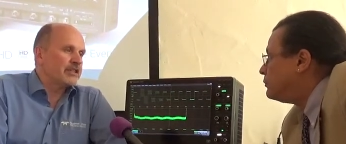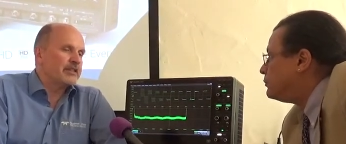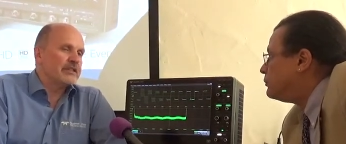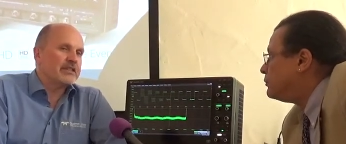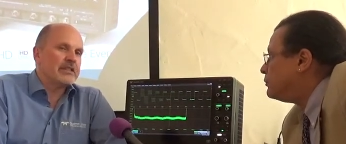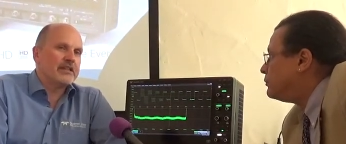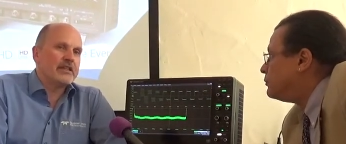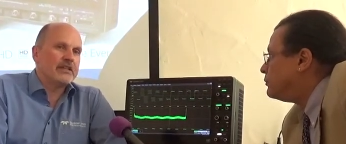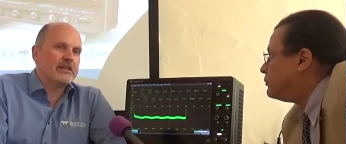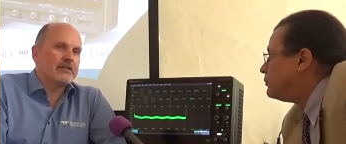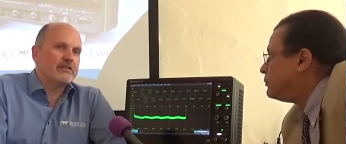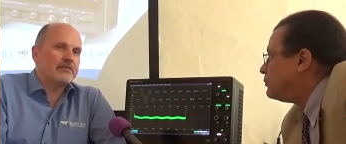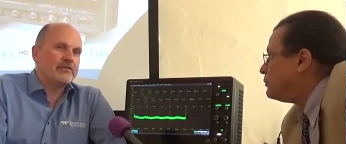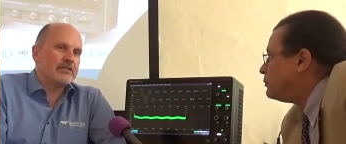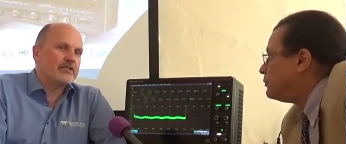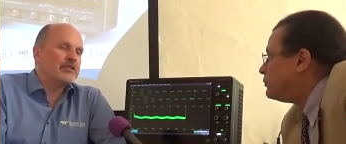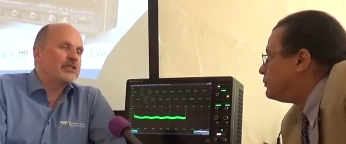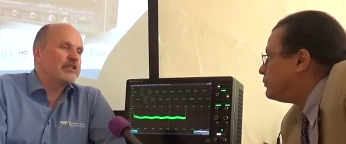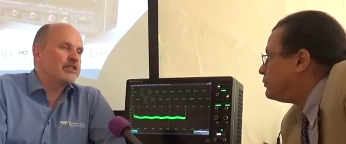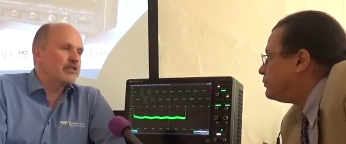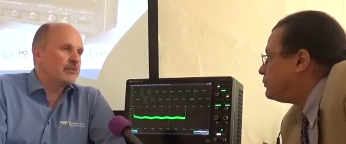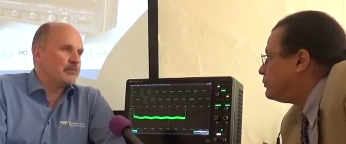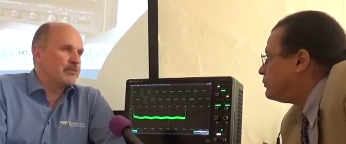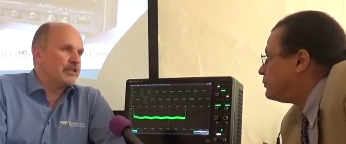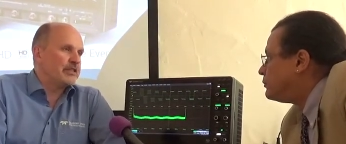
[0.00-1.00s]
Speaker 1: and they are very
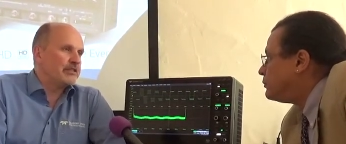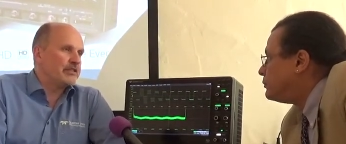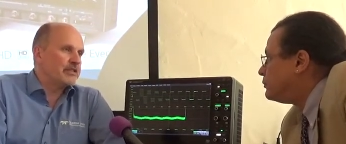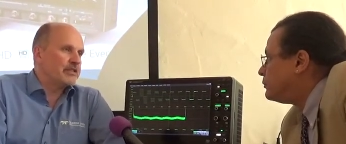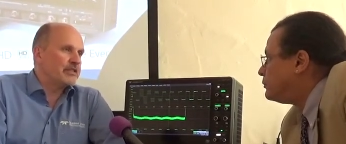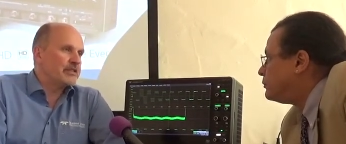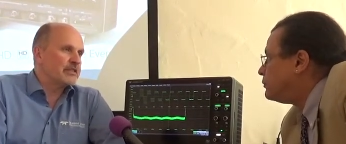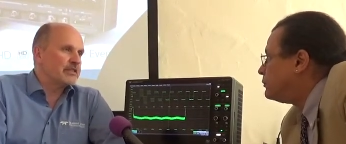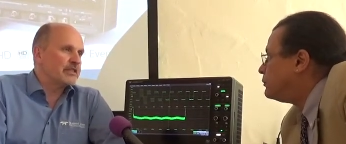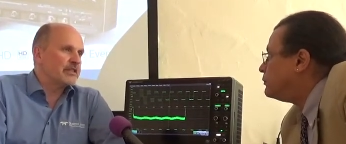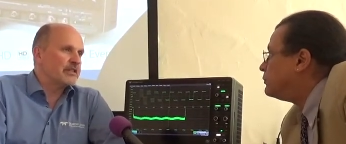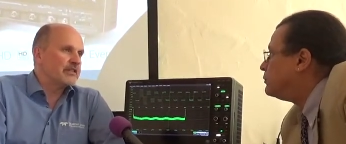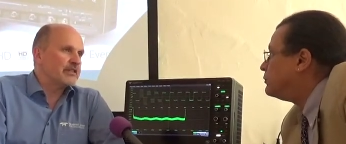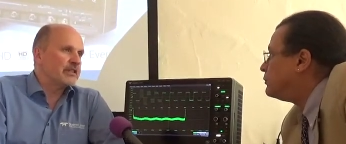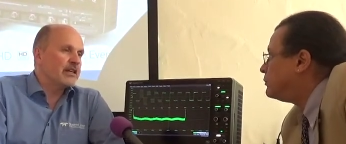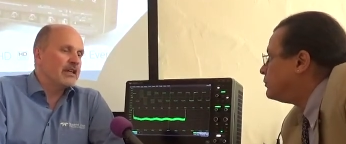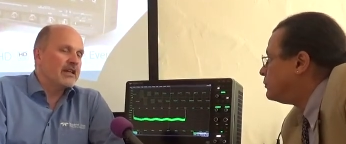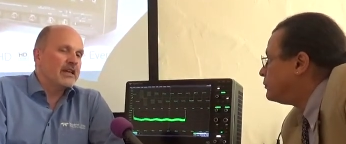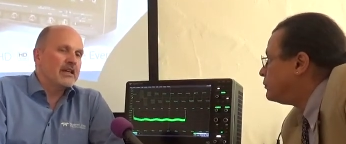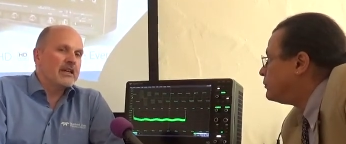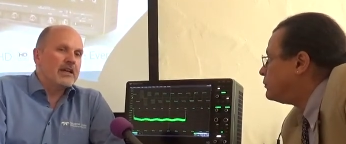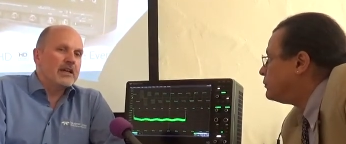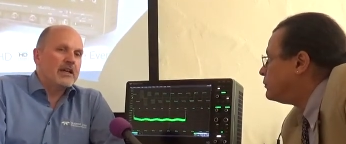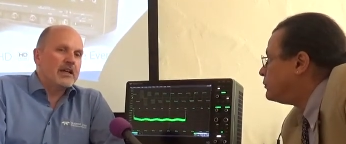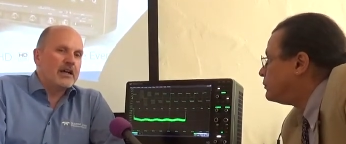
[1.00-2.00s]
experienced and
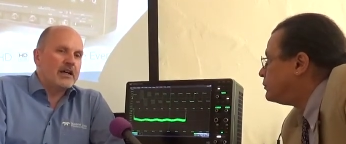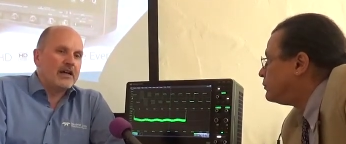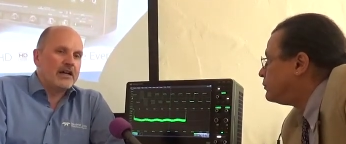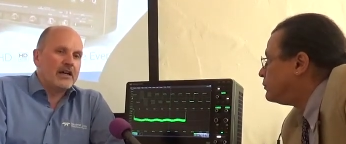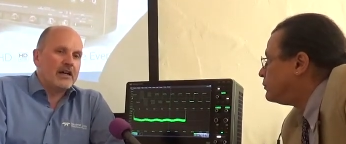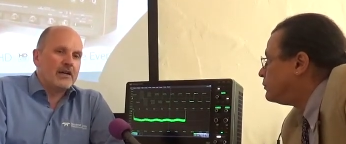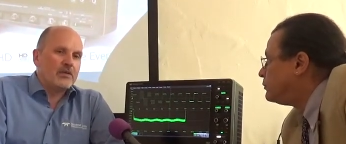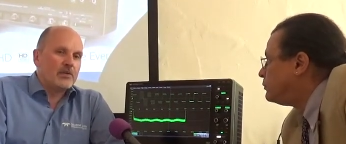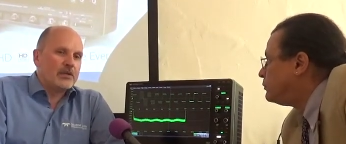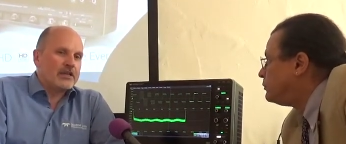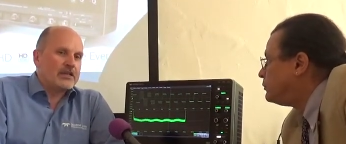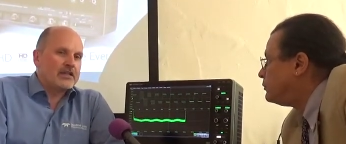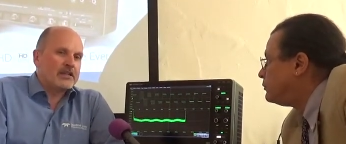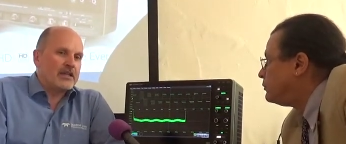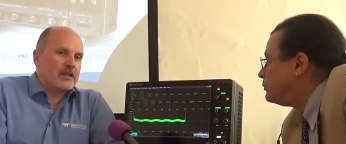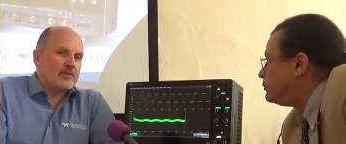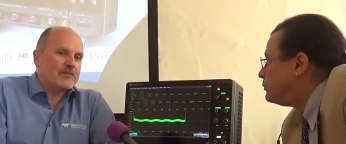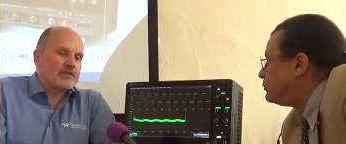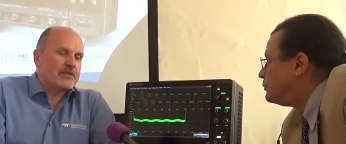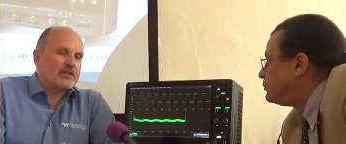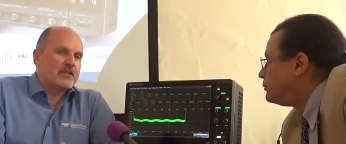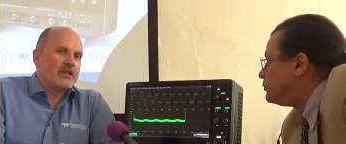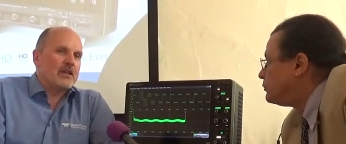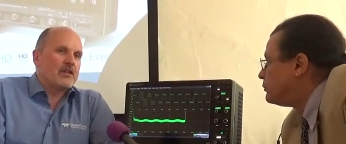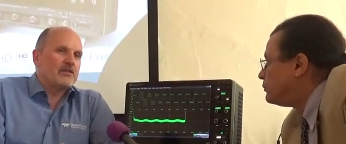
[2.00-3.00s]
uh, when it
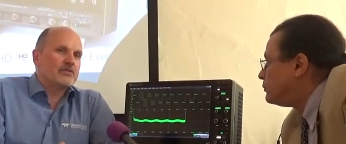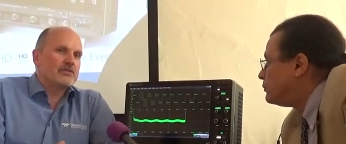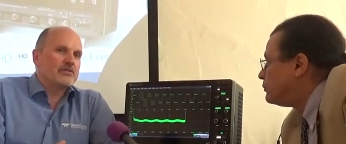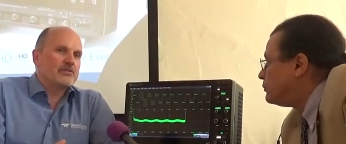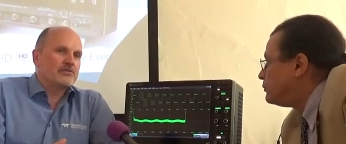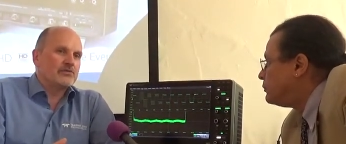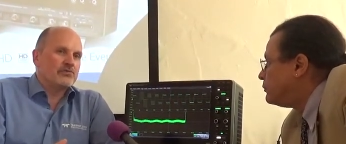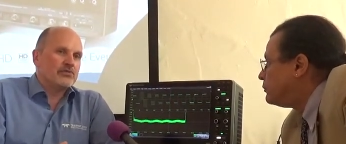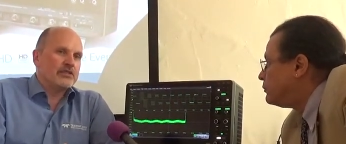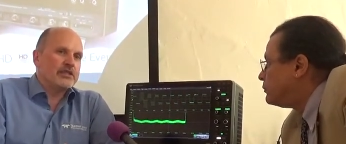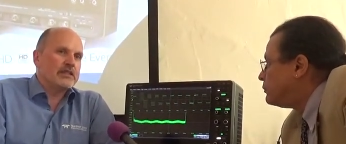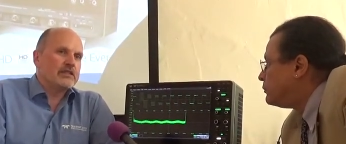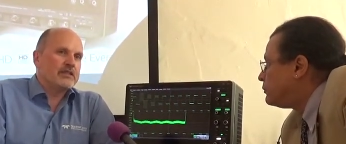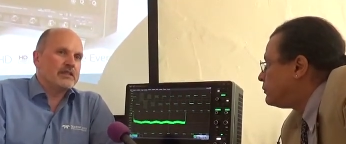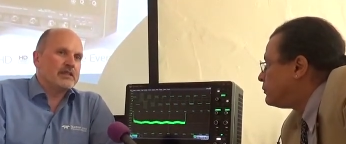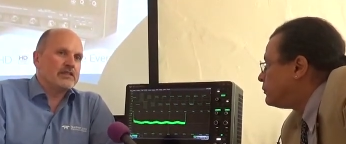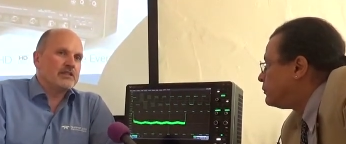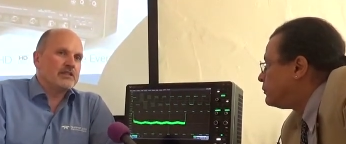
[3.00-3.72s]
comes down to really